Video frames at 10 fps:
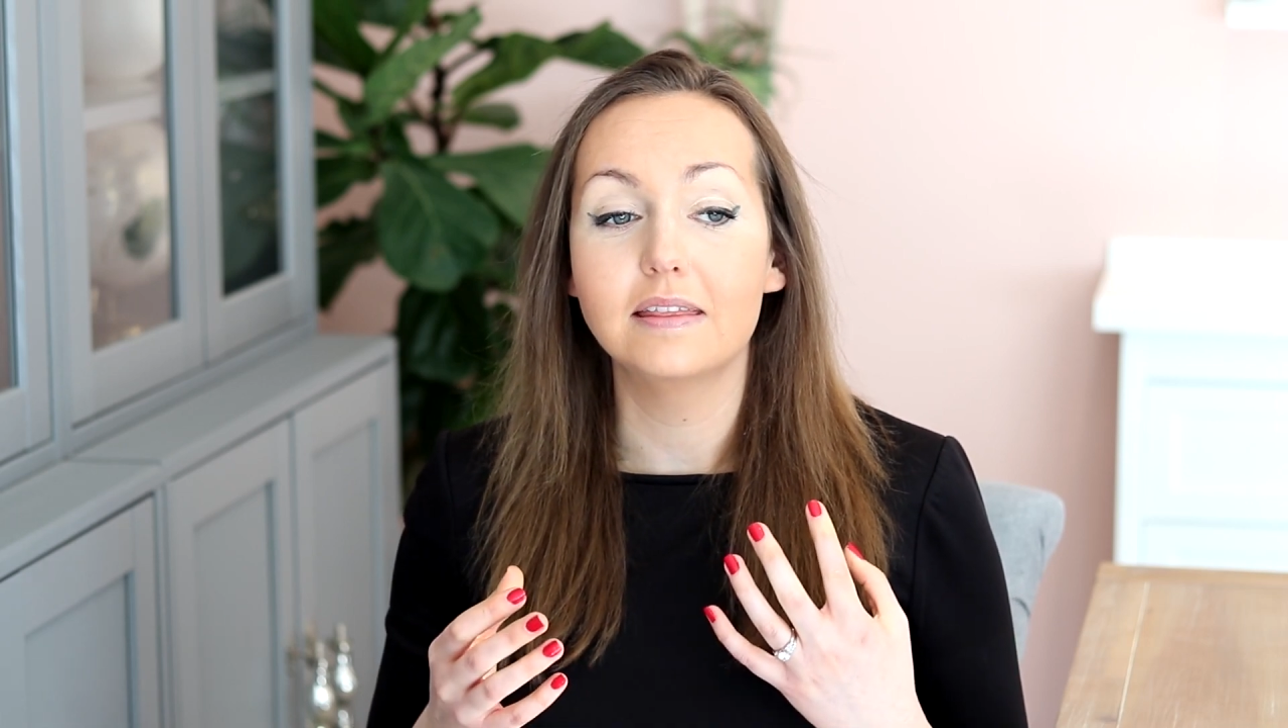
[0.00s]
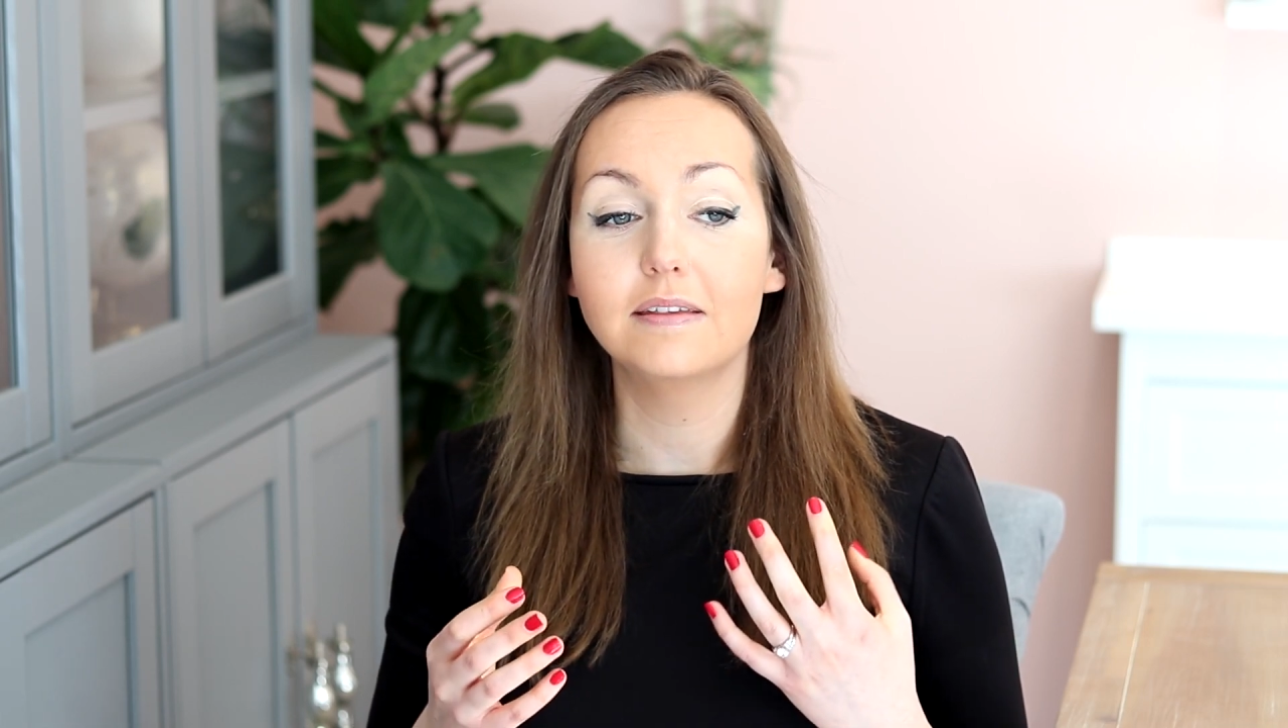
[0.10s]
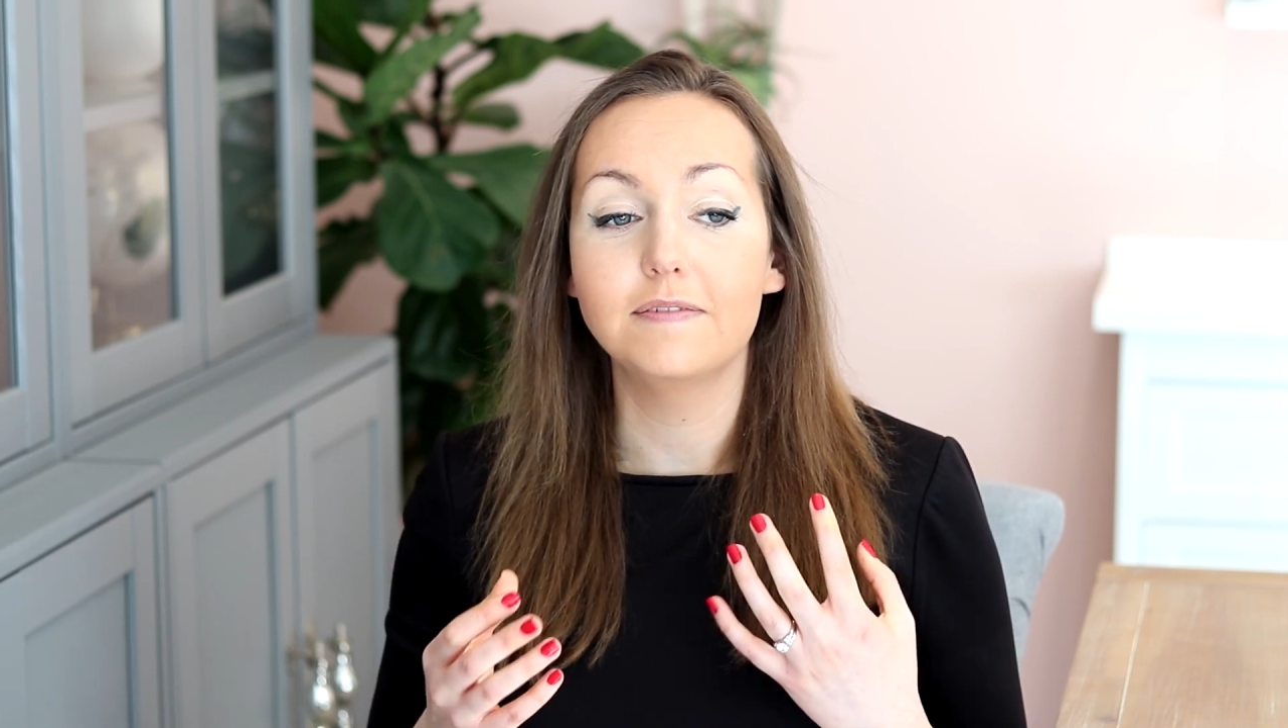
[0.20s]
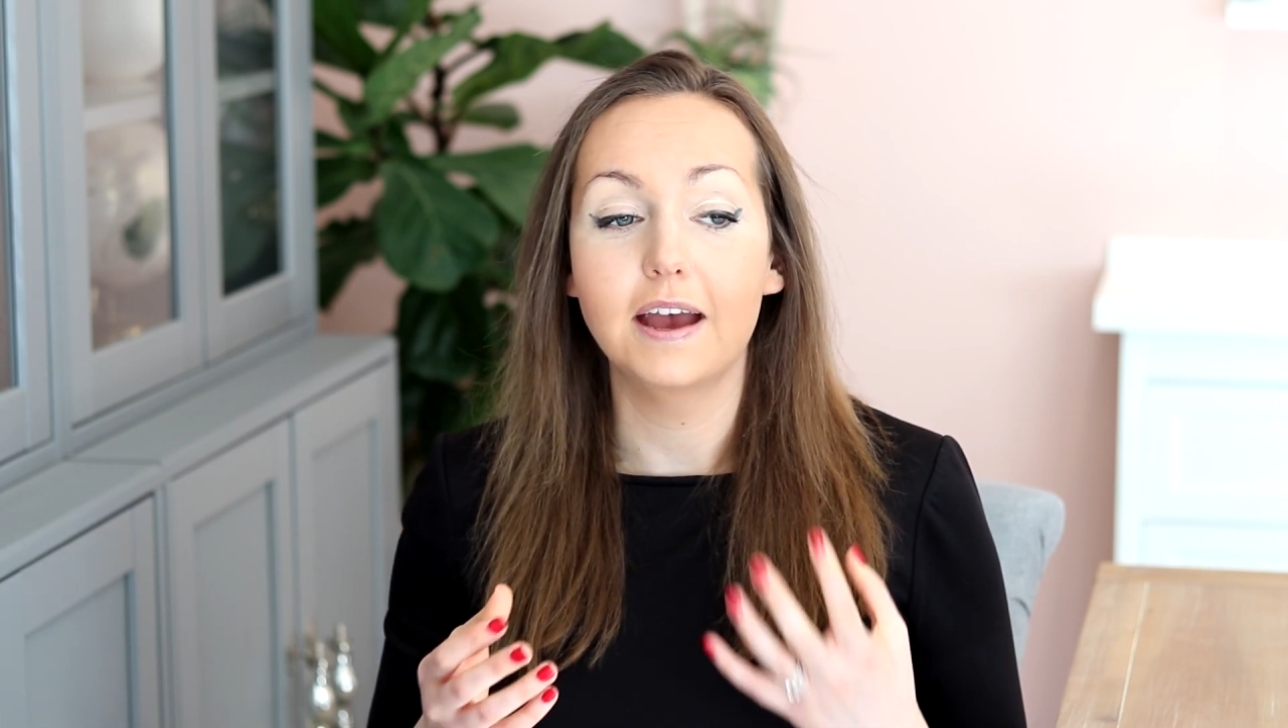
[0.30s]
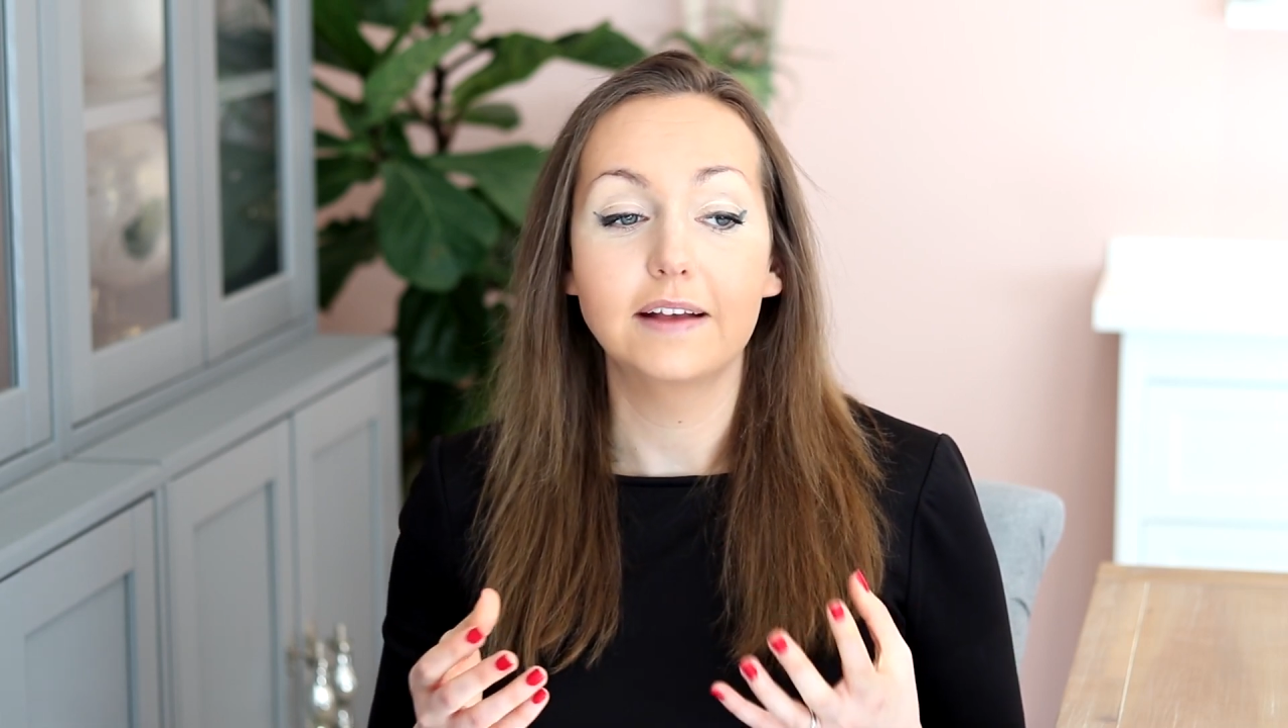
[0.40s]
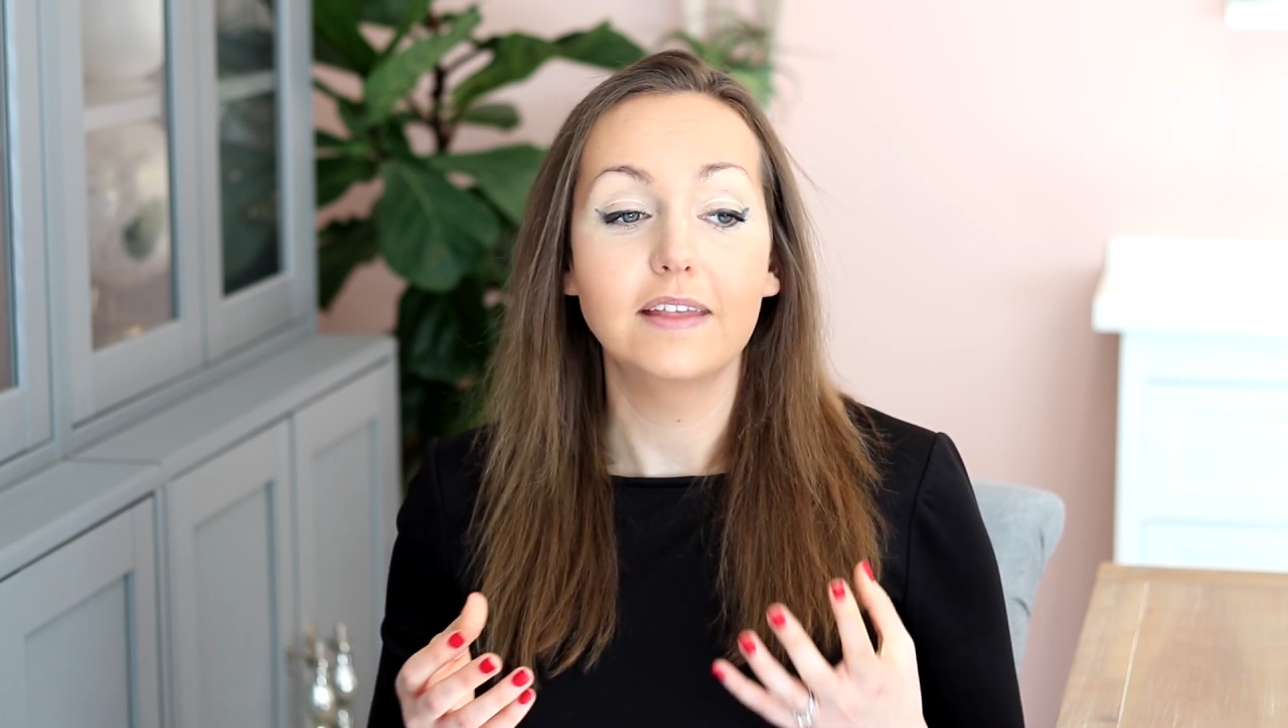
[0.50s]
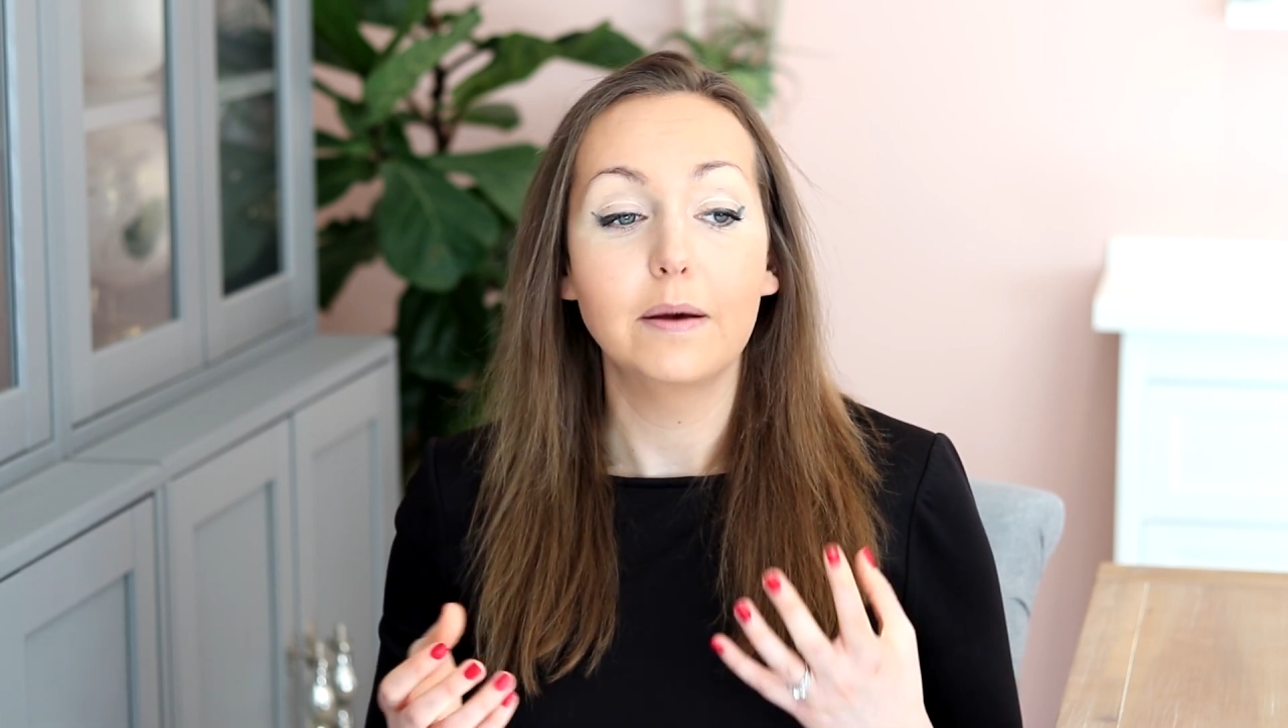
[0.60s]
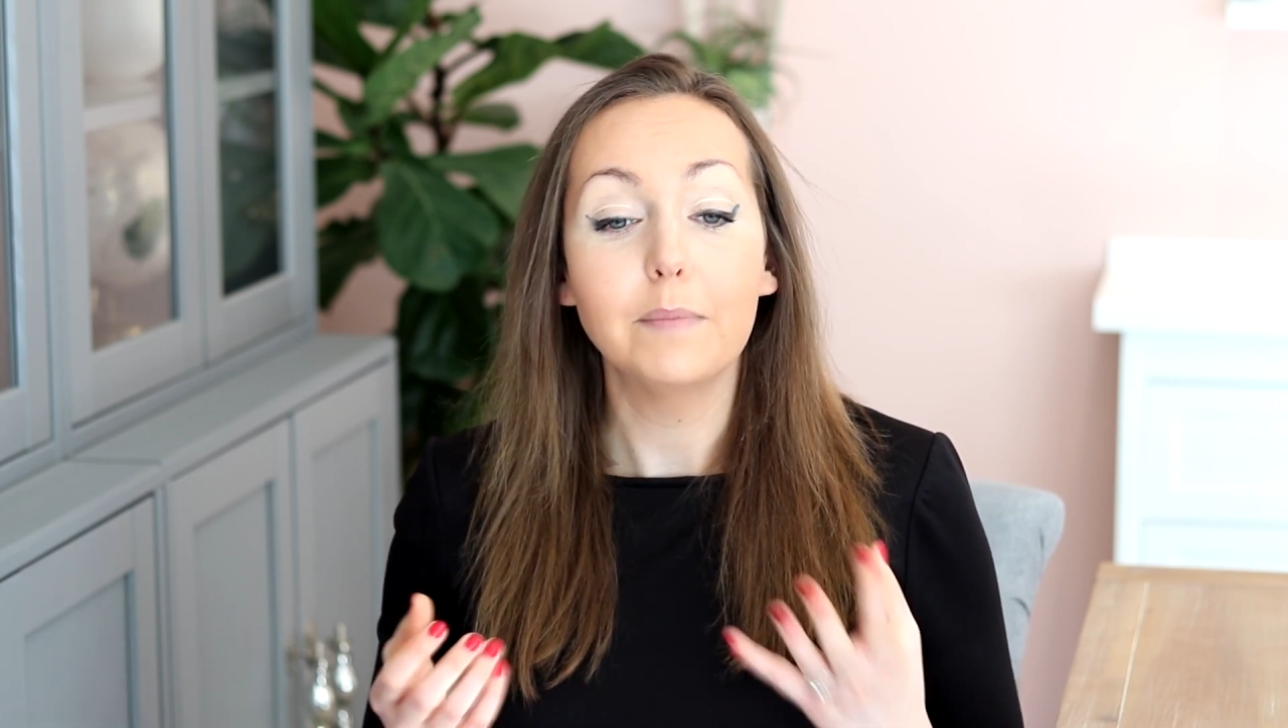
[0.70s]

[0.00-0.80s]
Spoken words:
the fact that